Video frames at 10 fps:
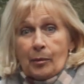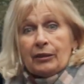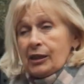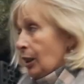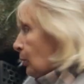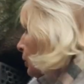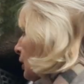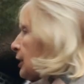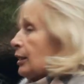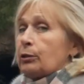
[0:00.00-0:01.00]
It was
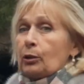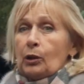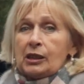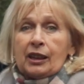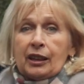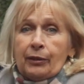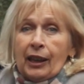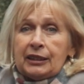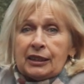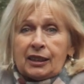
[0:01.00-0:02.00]
time for one to enter
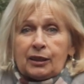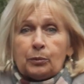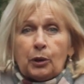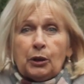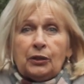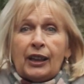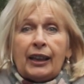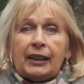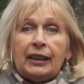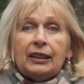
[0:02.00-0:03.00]
the grotto, then
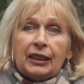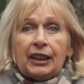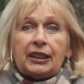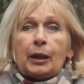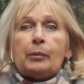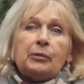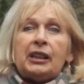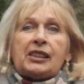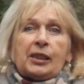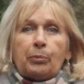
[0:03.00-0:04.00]
close the door
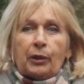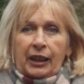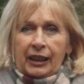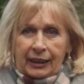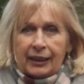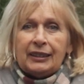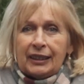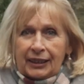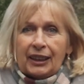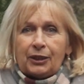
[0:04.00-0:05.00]
behind, where the secret
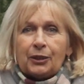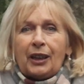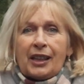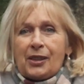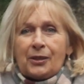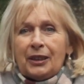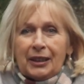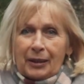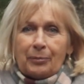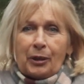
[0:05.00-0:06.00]
covers everything that
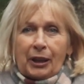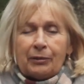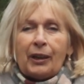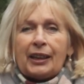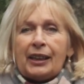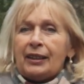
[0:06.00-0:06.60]
would happen.